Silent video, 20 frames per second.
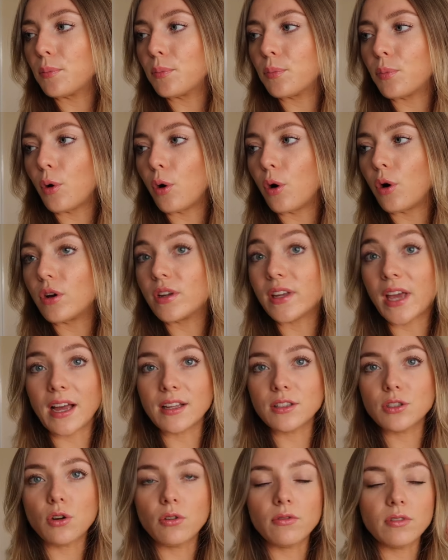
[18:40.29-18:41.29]
but yeah,
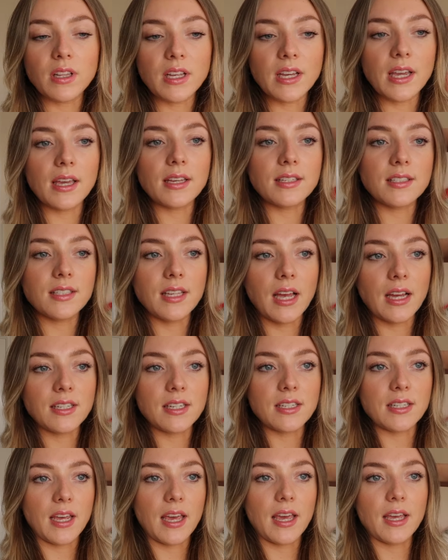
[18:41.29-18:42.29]
it's currently
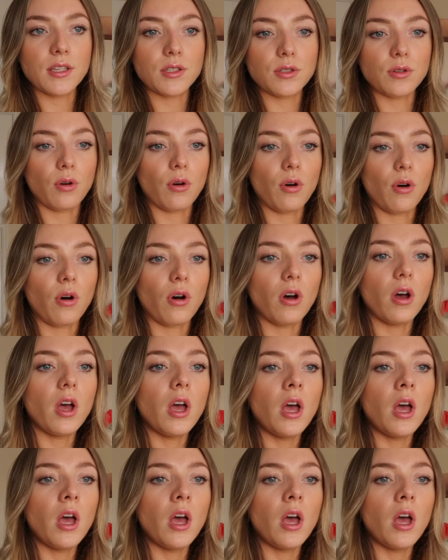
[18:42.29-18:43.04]
Saturday, so